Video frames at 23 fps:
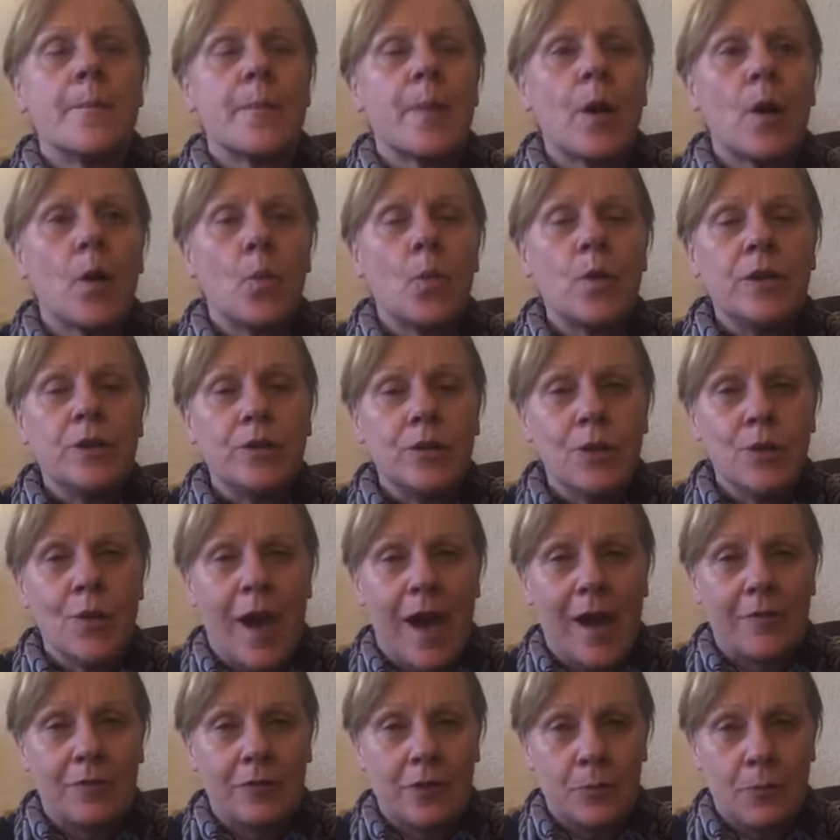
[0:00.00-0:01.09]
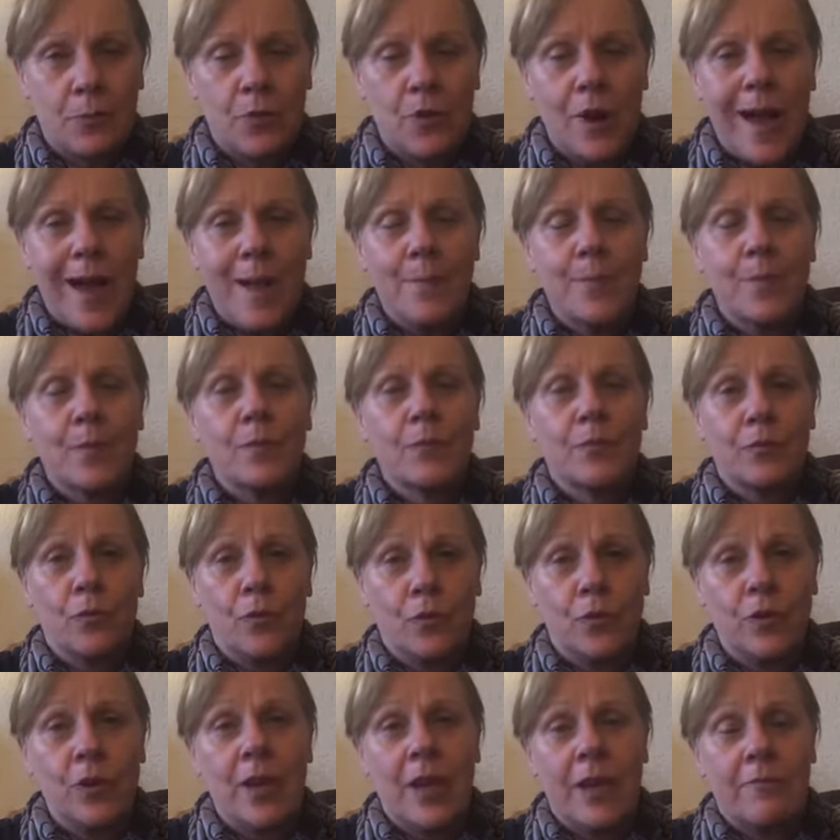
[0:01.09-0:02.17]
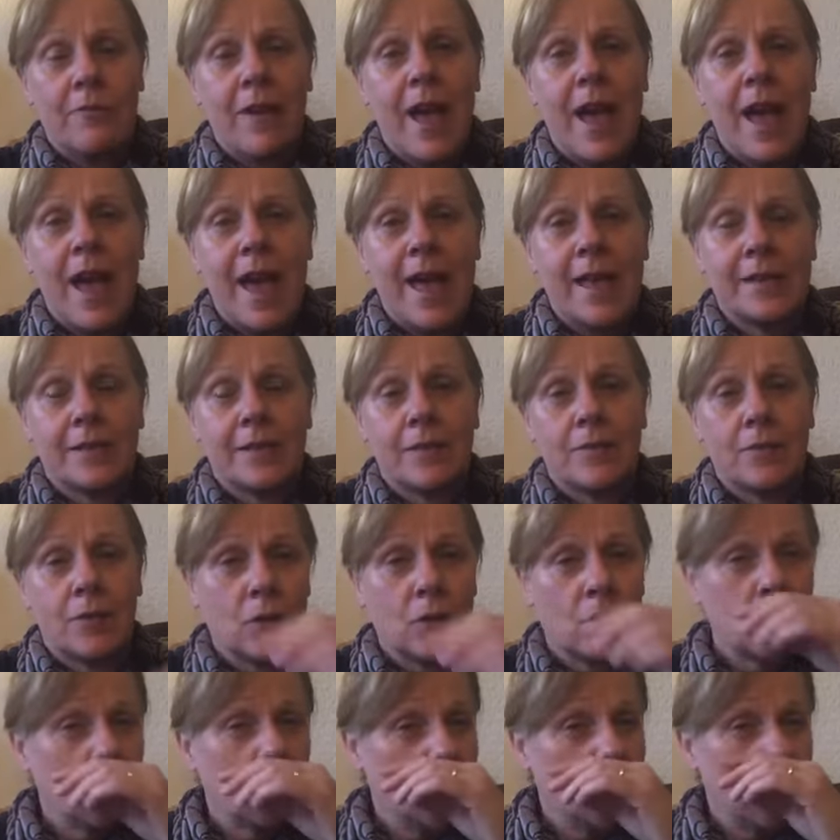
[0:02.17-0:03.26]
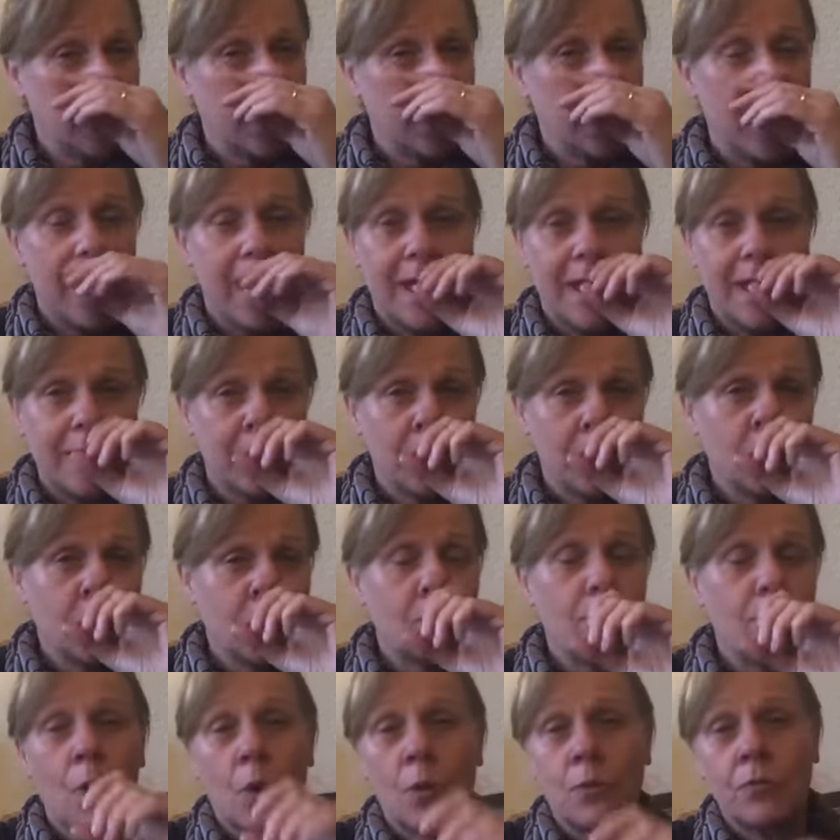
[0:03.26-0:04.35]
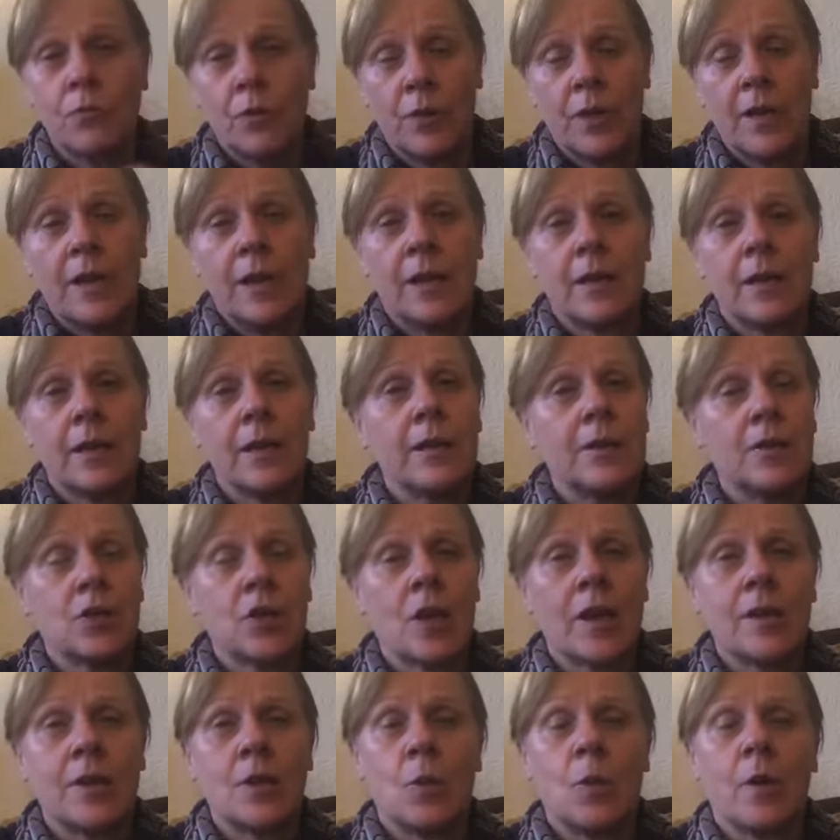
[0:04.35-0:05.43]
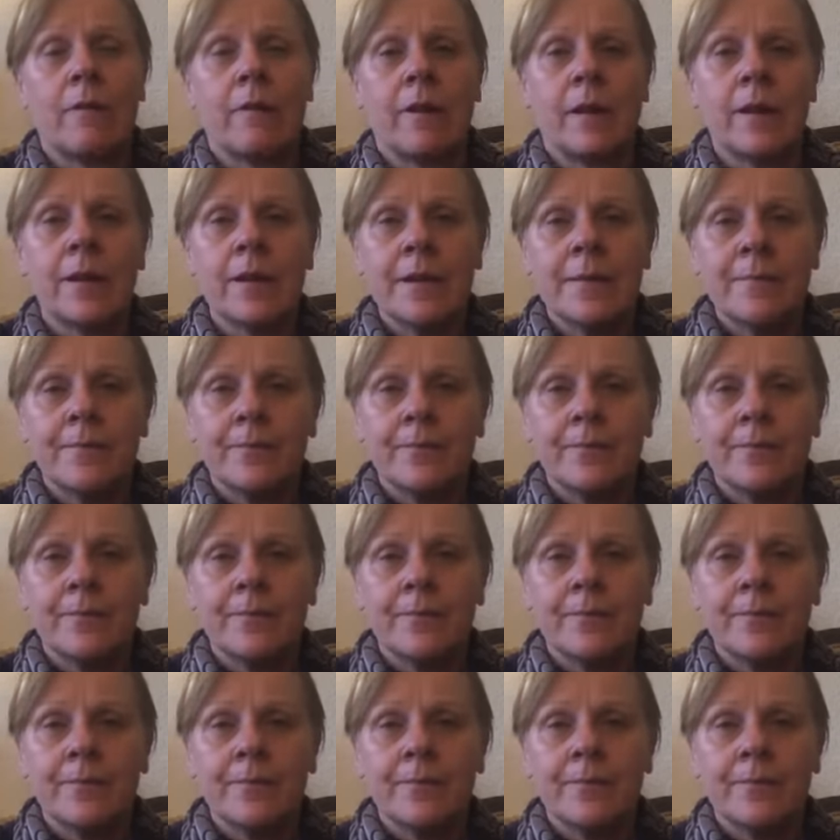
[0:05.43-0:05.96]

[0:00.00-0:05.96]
But we do have to prep for the year ahead so that we can hit the road running in January.